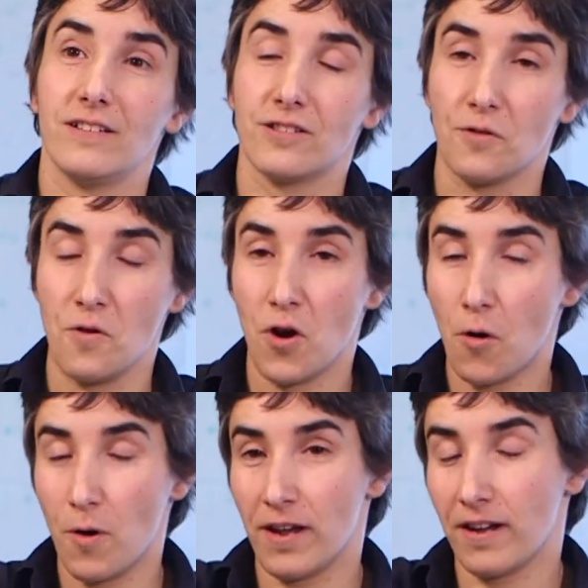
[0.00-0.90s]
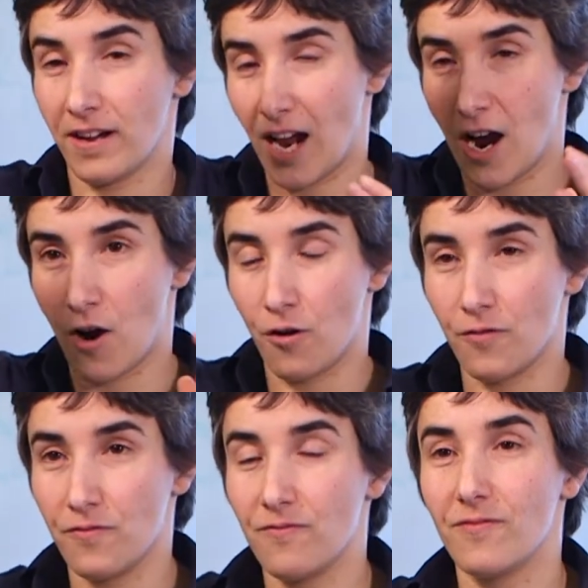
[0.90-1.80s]
So knowing how
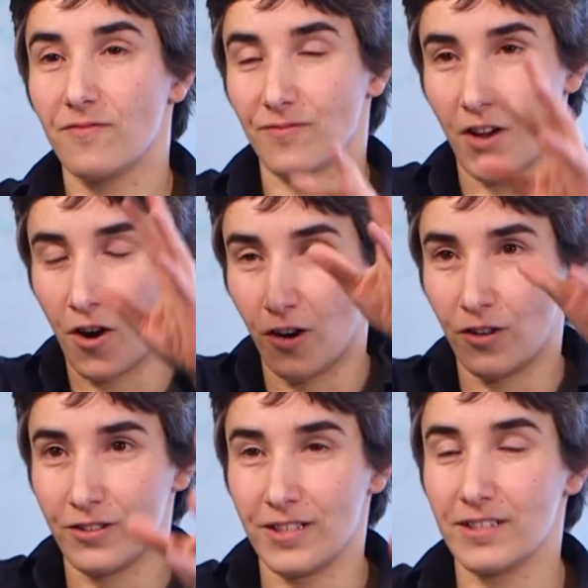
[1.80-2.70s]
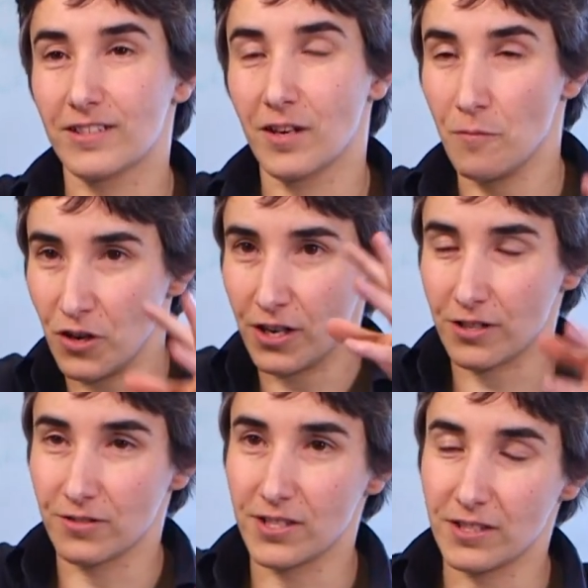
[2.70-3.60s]
all this
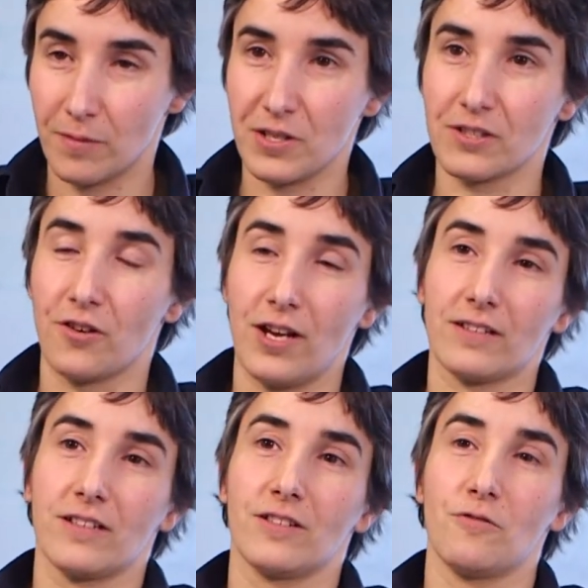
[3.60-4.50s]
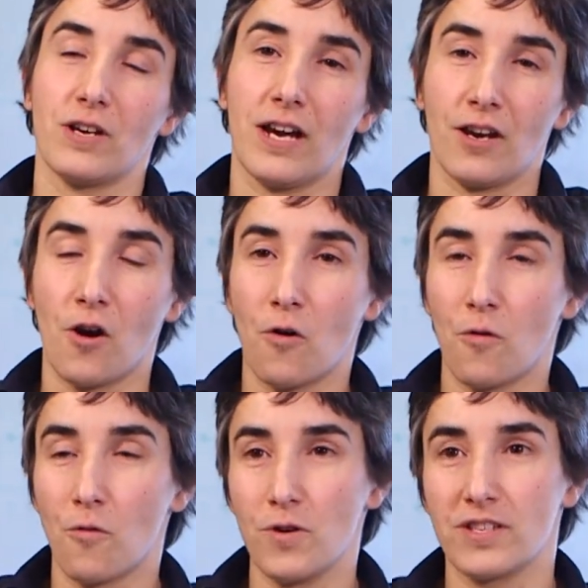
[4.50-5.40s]
communication system is connected, we can know
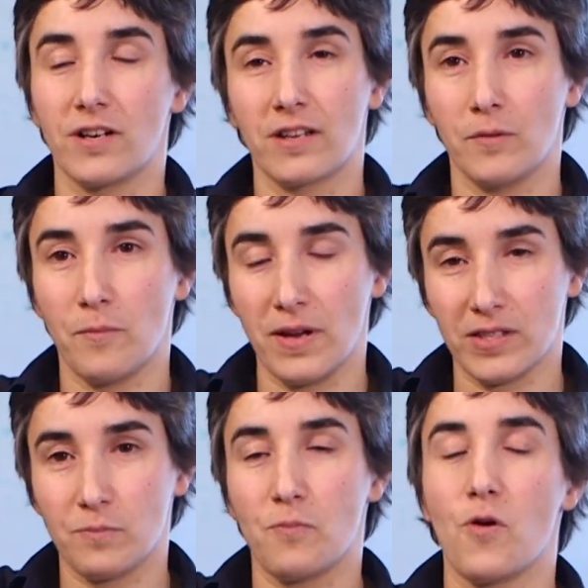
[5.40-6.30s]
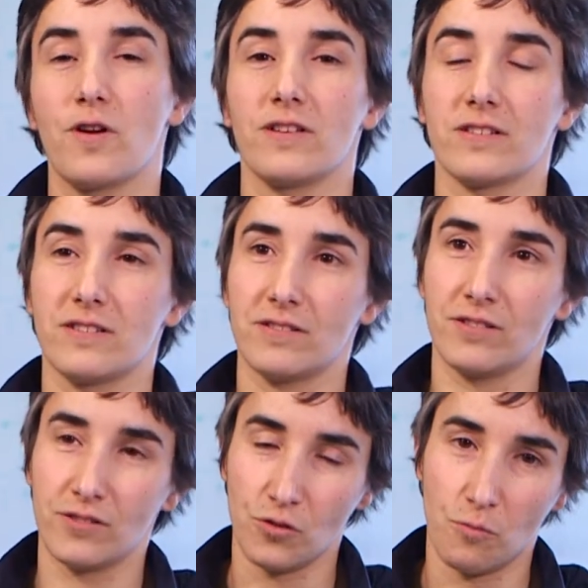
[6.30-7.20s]
which are the best points
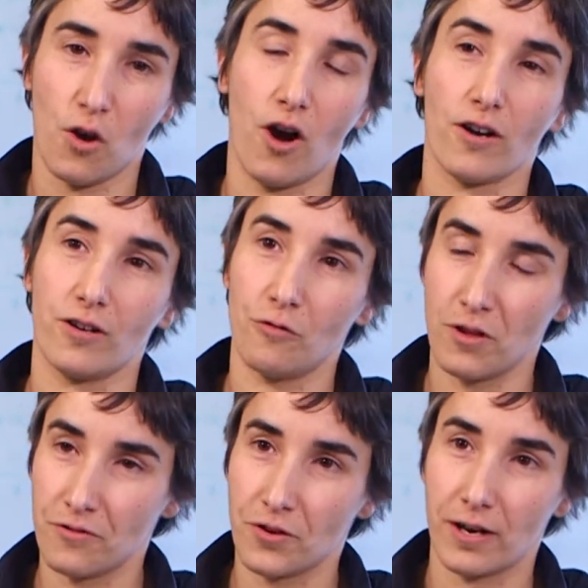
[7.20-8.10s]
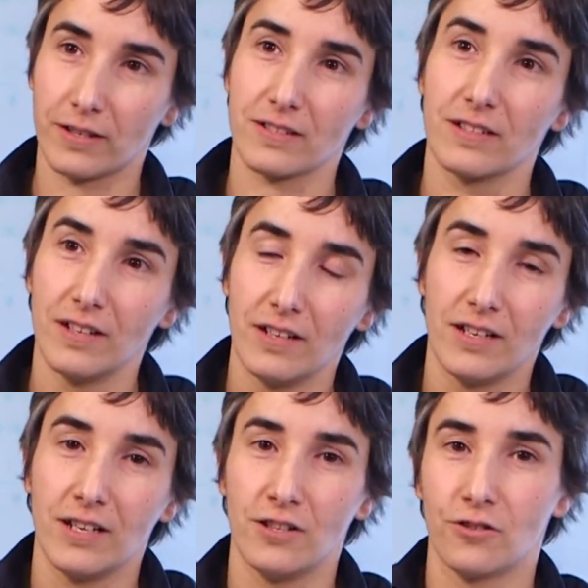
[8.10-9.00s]
to block with drugs
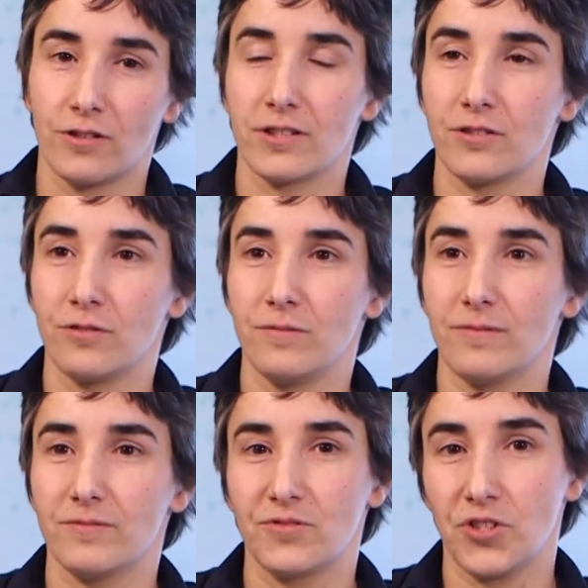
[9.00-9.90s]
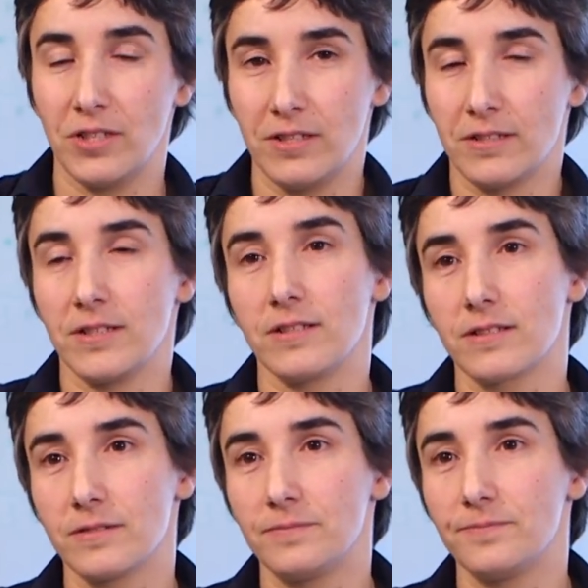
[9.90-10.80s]
in order to treat disease.